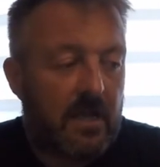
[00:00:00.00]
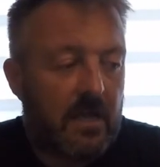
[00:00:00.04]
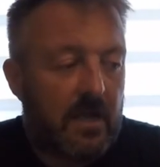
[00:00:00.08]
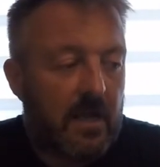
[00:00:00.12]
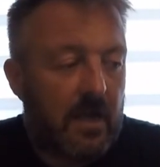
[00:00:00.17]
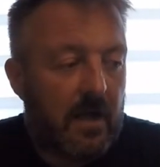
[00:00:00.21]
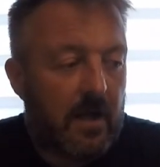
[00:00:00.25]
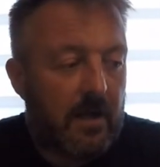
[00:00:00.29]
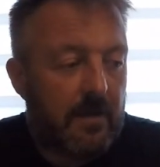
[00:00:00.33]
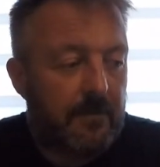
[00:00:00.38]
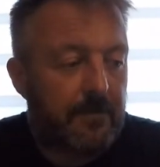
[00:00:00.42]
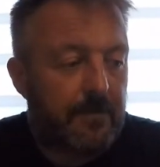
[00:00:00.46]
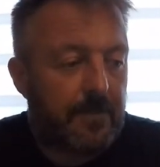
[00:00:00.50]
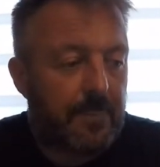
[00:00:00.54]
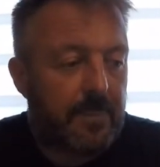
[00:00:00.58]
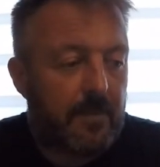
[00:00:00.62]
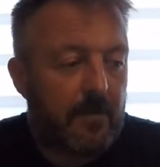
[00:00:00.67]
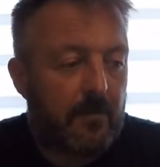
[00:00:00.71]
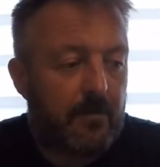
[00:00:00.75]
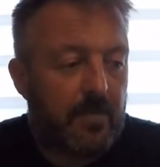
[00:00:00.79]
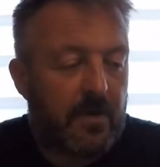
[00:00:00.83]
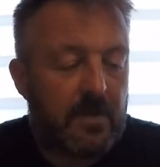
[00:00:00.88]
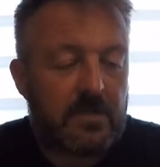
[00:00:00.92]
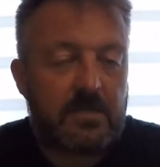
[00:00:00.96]
Um,
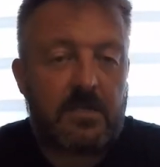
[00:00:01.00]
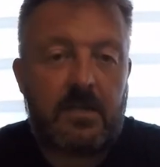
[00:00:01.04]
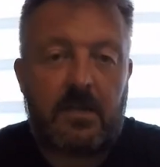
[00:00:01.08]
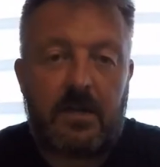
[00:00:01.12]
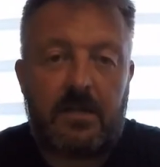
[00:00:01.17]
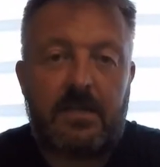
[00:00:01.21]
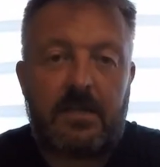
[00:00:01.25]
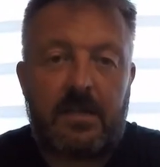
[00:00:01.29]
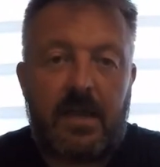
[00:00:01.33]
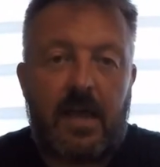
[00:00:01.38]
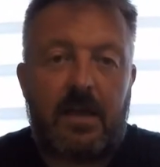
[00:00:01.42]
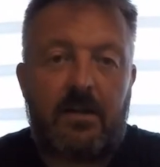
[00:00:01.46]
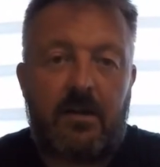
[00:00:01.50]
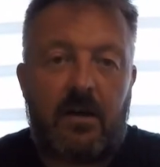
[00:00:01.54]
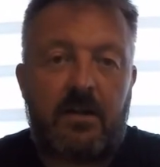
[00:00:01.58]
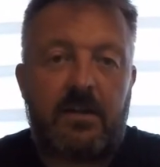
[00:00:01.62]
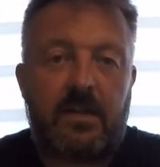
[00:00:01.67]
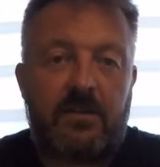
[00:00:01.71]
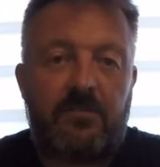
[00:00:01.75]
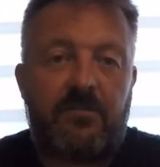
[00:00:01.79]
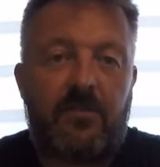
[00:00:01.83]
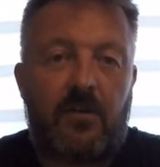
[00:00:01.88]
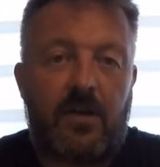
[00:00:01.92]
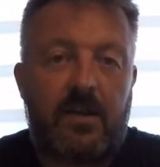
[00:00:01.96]
personally, I did I
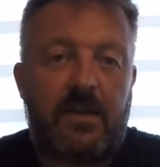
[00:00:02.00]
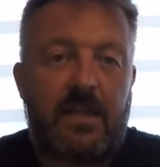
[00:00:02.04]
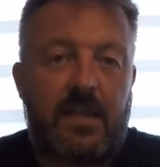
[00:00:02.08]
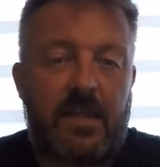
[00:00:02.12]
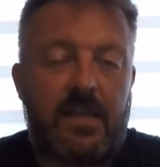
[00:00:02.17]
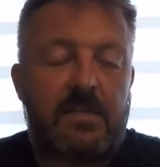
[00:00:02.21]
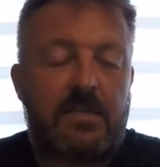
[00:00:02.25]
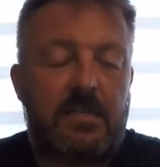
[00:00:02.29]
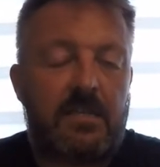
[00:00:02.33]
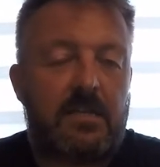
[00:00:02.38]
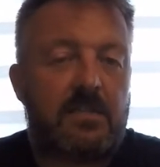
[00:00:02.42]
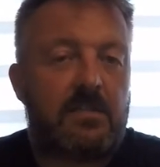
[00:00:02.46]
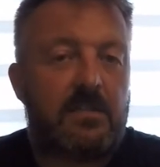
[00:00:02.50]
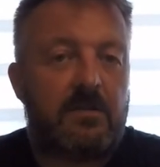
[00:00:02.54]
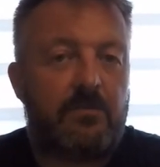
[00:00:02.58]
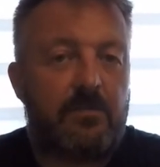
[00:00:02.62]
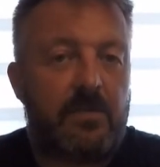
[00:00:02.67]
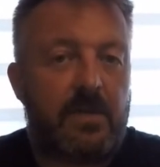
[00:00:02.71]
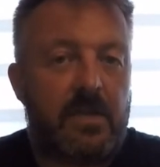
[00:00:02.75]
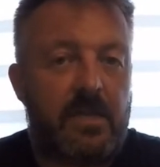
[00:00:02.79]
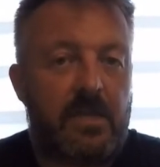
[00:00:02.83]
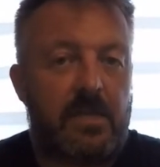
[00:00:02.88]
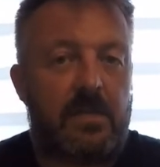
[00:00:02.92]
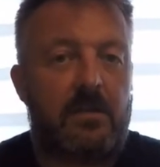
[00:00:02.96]
did find it easier to
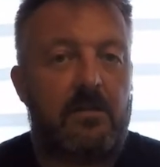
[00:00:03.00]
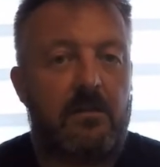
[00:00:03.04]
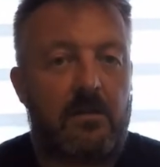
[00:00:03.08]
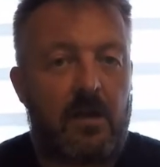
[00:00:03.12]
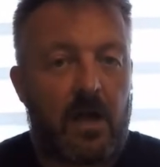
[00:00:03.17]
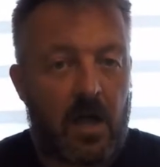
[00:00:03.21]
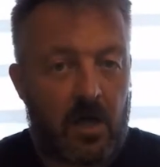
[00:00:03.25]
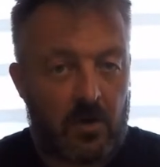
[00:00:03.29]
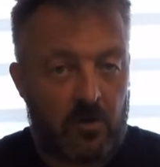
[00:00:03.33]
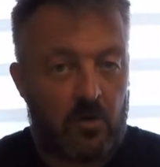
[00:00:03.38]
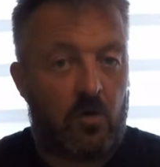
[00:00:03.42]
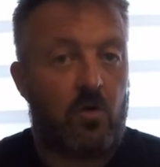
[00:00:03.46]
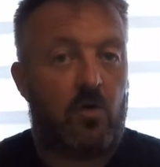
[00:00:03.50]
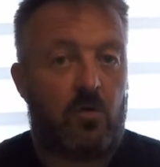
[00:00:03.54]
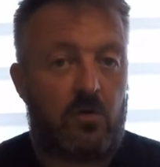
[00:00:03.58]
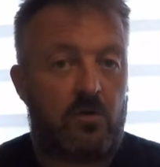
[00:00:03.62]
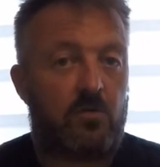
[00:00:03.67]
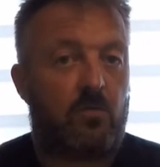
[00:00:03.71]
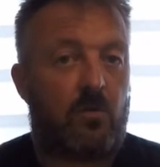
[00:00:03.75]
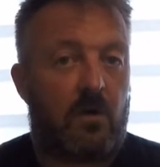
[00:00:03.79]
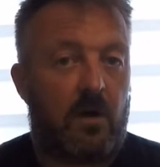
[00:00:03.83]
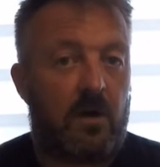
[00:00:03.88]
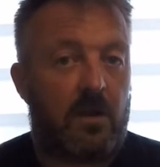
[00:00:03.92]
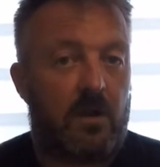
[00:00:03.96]
be unhooked
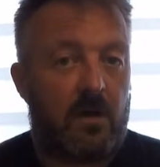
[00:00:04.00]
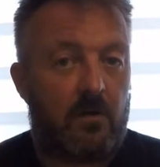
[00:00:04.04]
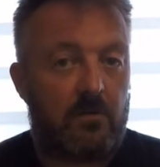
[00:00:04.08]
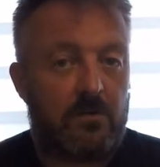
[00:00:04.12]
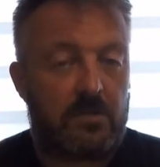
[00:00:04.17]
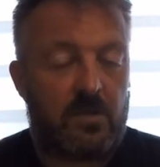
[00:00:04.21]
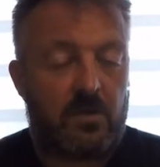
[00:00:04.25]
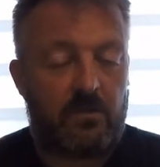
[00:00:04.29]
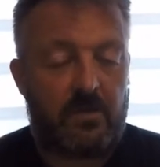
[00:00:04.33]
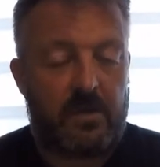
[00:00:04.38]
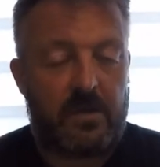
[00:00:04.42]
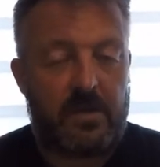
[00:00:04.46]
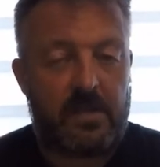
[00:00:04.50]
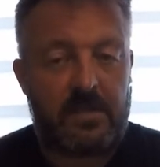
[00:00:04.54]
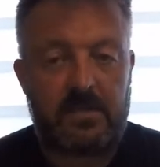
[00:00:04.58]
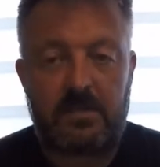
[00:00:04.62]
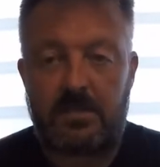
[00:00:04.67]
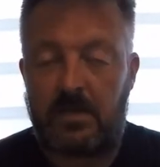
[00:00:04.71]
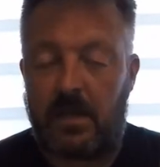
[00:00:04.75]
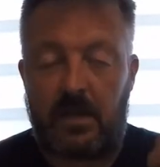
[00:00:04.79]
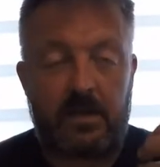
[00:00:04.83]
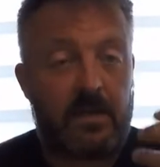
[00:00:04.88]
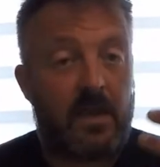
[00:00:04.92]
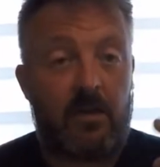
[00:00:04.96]
while I was doing this,
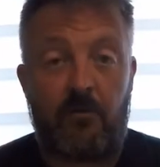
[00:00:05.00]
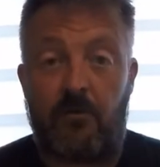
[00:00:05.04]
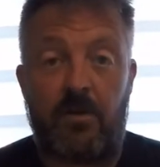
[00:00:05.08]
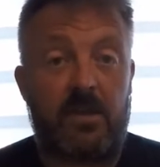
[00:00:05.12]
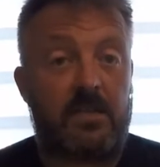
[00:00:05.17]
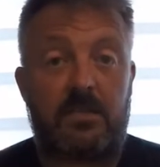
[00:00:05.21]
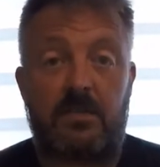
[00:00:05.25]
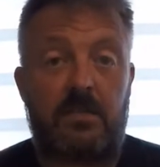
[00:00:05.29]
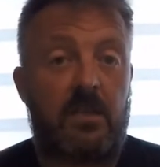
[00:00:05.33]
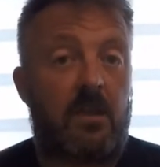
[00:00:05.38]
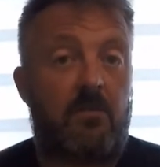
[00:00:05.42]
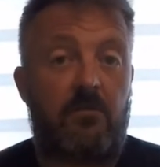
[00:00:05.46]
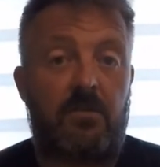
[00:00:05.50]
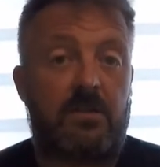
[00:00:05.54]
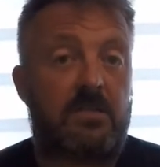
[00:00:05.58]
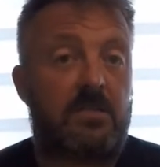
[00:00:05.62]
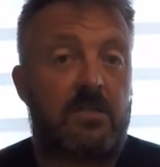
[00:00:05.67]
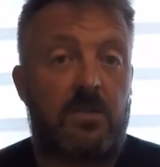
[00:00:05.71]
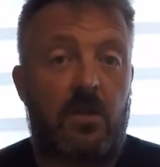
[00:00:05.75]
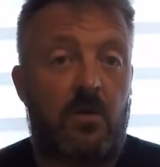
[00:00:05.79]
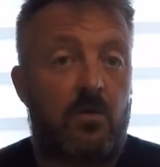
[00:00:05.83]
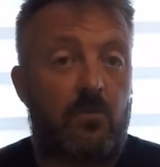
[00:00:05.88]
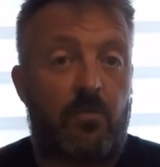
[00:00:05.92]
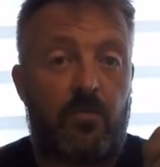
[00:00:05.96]
and there is there is
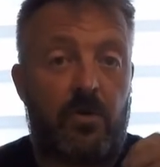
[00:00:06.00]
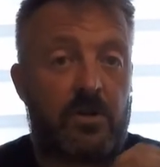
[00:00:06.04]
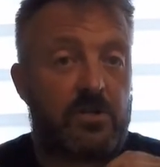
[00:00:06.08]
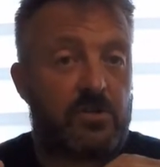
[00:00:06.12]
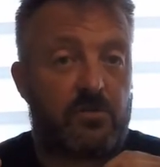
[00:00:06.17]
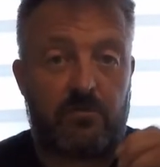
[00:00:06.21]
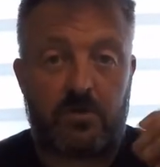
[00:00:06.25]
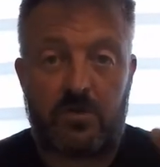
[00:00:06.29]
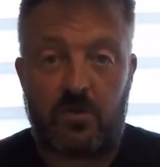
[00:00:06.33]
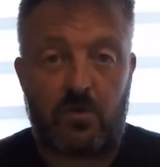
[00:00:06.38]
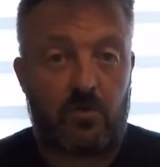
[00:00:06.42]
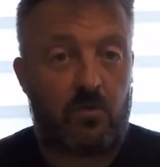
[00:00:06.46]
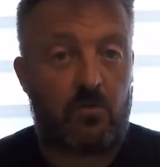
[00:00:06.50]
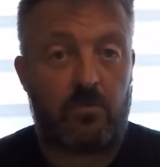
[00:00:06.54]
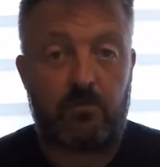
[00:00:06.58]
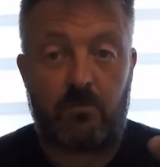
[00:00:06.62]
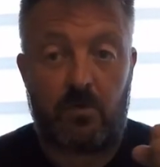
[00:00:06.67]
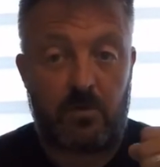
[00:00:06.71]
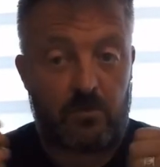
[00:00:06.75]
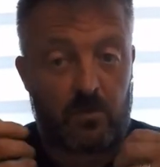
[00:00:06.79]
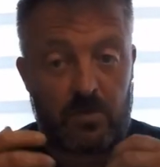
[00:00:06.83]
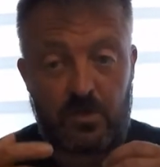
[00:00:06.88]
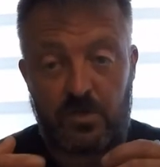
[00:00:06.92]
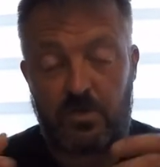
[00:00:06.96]
no pressure at all
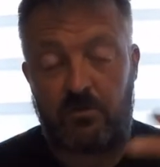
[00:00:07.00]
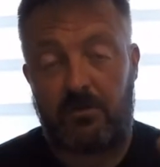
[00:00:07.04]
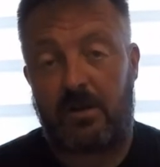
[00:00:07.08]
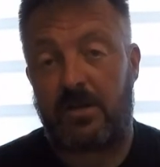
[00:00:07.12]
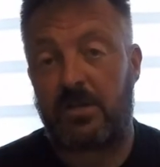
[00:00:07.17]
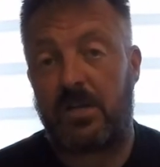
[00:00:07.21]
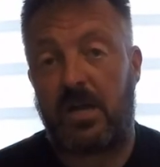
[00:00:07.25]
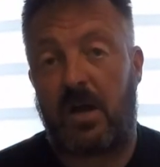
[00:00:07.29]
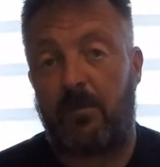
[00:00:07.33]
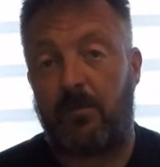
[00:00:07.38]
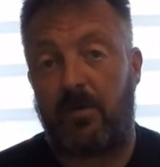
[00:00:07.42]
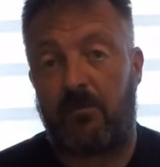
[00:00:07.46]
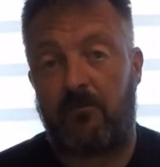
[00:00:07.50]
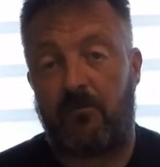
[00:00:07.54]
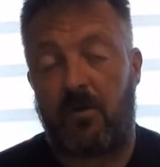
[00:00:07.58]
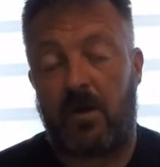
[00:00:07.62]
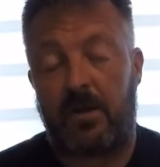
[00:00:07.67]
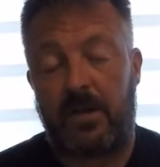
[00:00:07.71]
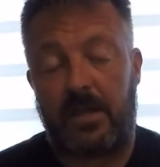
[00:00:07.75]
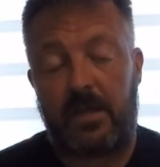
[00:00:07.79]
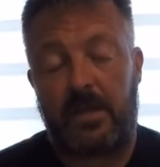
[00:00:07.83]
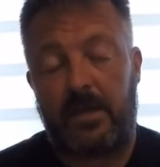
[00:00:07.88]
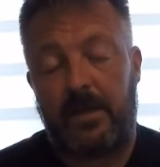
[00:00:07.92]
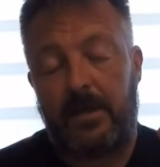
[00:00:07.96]
once you're actually up and
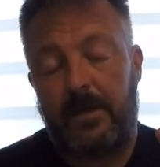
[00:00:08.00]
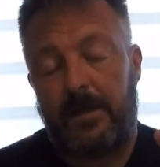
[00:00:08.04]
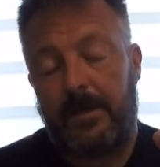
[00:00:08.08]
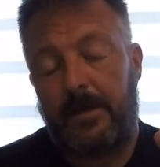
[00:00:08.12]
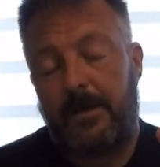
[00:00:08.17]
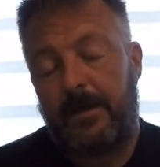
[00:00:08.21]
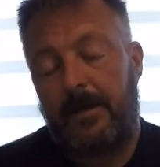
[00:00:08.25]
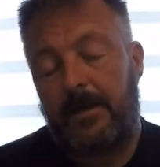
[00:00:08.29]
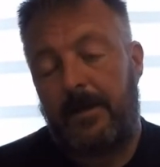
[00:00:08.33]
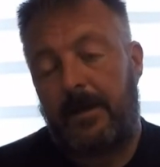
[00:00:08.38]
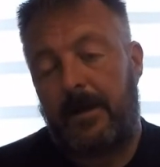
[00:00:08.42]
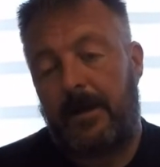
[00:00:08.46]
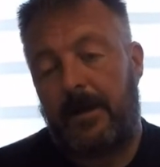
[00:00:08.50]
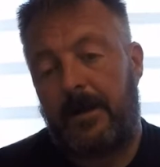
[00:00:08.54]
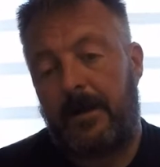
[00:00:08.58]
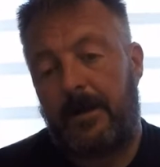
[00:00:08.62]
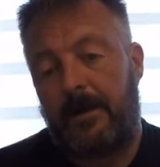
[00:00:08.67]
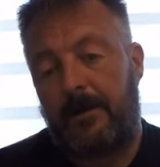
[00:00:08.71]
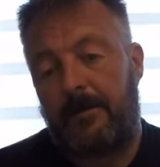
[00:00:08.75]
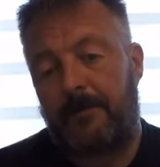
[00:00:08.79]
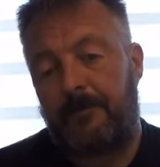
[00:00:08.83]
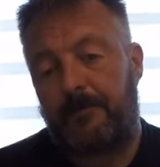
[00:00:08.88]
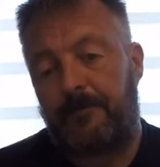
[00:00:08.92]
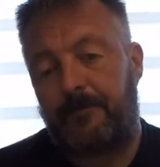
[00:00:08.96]
running.
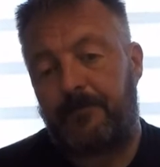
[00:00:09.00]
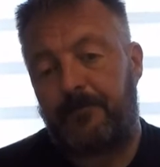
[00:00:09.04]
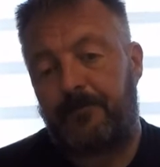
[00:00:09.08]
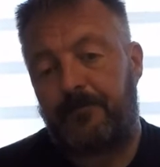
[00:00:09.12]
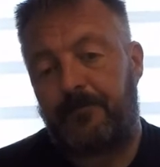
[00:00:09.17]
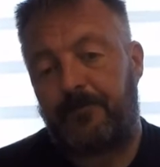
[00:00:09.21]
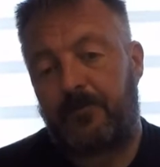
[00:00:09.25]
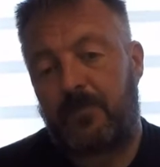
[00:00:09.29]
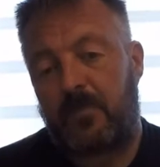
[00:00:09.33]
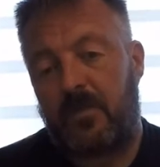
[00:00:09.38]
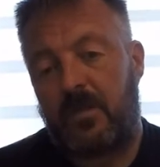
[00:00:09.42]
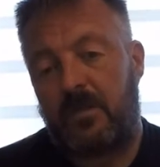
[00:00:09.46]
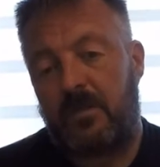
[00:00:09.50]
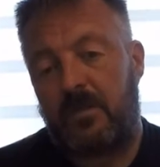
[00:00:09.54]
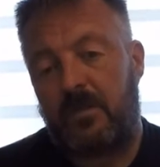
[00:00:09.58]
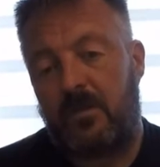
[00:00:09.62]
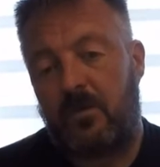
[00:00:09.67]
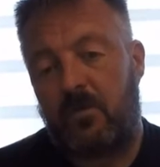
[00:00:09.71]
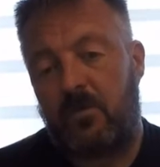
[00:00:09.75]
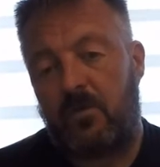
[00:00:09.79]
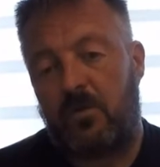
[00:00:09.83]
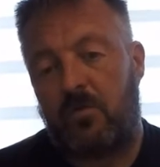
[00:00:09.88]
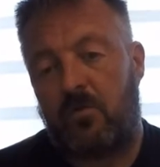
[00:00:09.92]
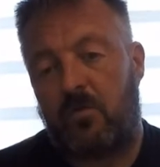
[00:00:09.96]
Um,
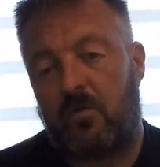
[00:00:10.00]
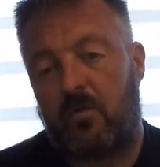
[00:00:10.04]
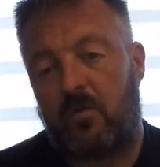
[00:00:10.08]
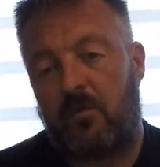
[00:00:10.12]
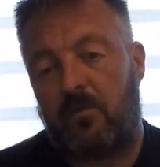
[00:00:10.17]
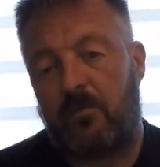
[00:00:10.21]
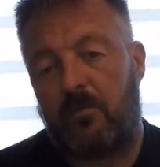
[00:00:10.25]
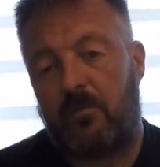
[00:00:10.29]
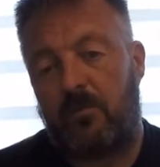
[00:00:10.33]
you're, you're